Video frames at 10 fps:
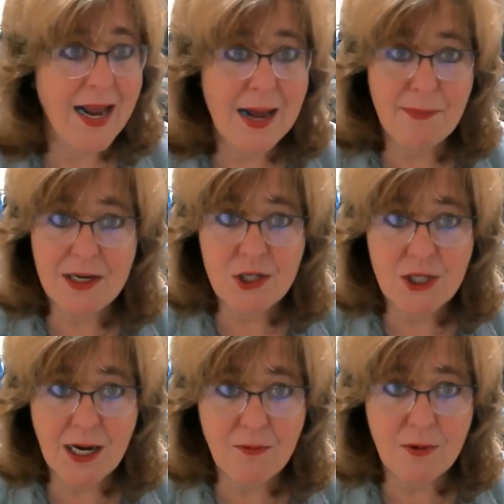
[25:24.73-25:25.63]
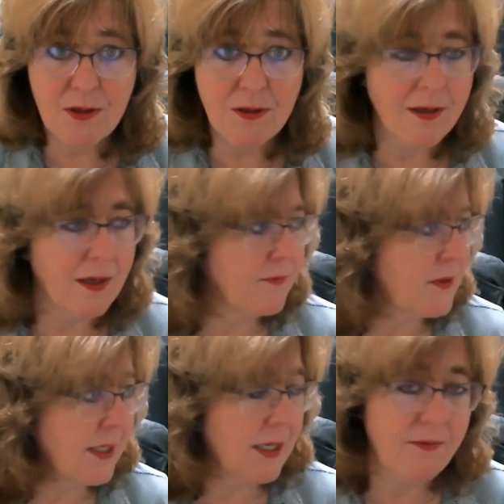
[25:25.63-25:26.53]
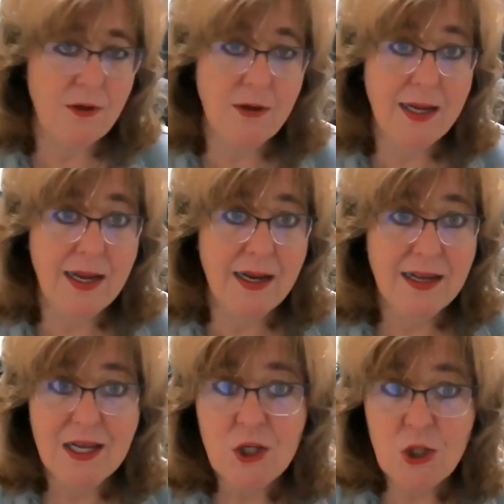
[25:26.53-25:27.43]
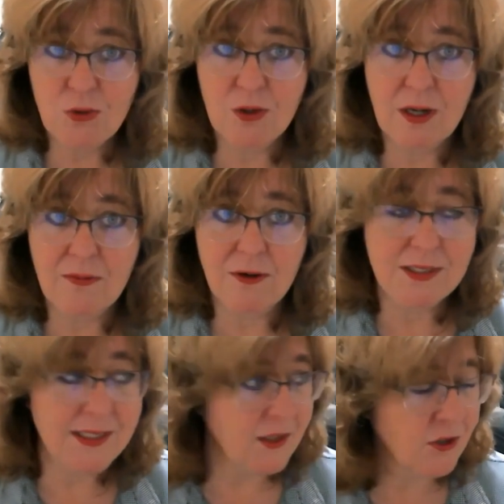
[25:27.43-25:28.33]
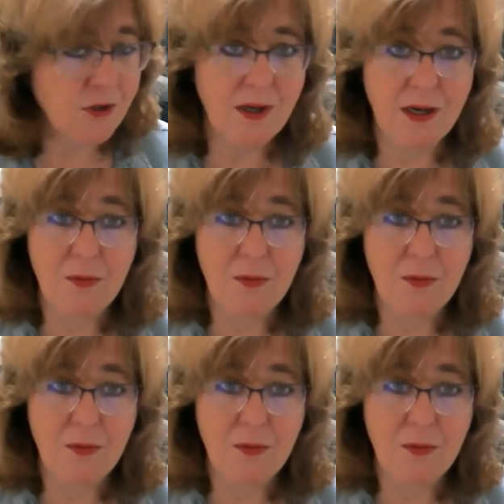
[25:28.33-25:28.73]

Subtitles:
Happy to chat with you. Love to give you a tour of our center.